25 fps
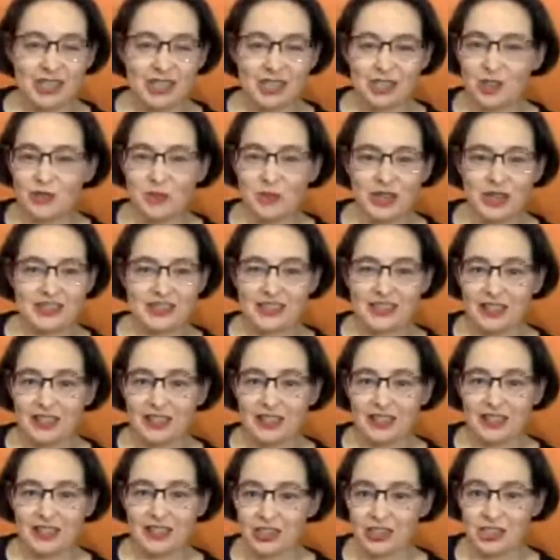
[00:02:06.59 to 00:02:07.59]
My two
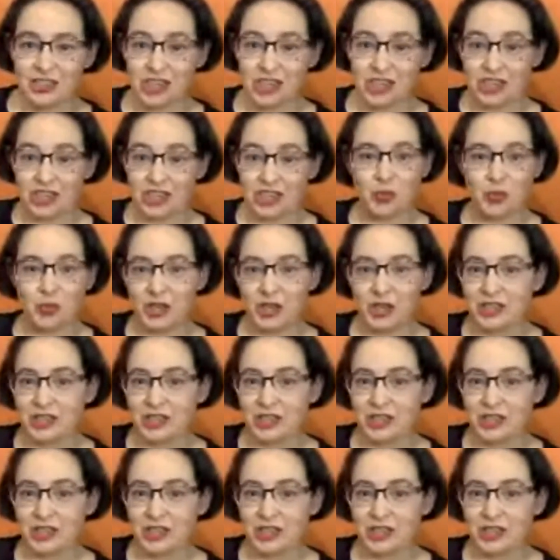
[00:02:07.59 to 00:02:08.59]
bestsellers are just
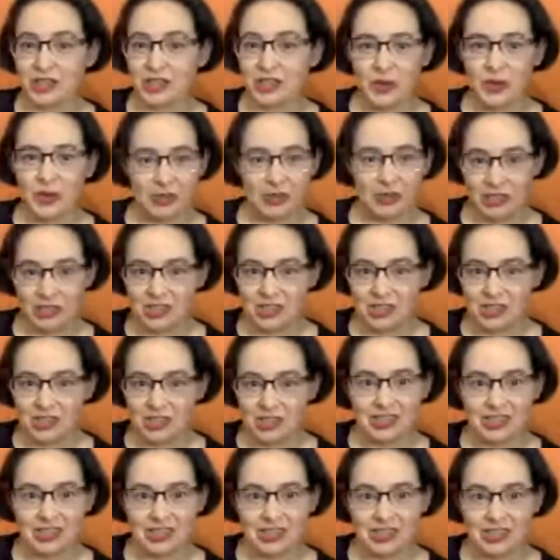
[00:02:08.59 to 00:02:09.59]
words with no
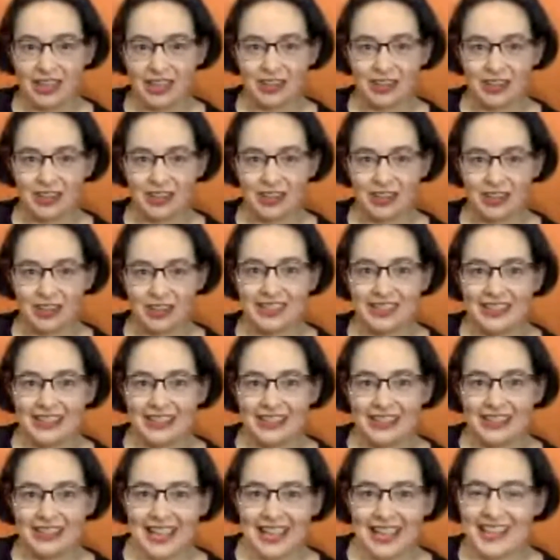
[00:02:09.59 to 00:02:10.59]
image at
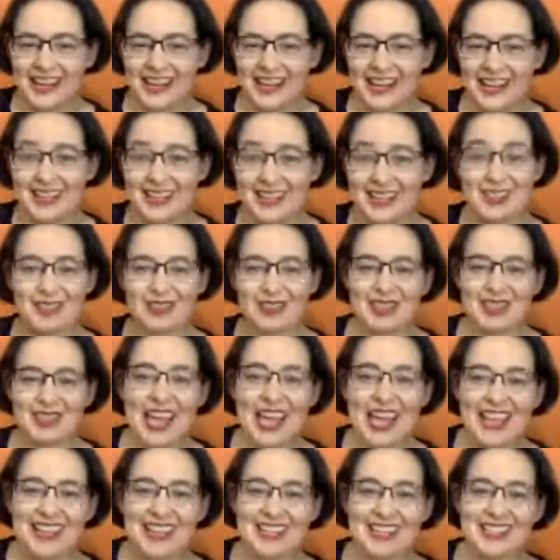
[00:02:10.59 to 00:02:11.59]
all, and I
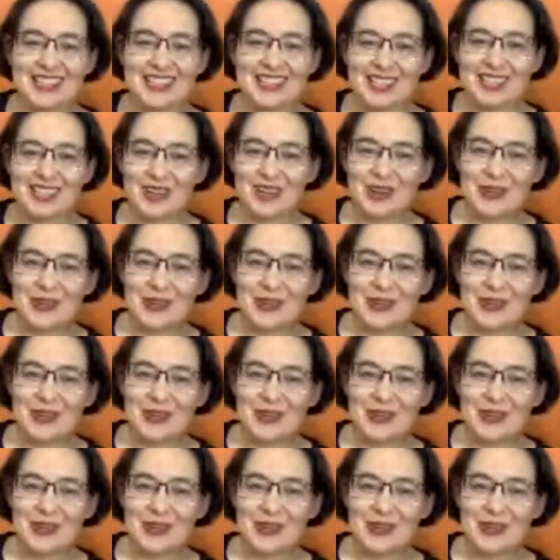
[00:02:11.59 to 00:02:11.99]
can do that.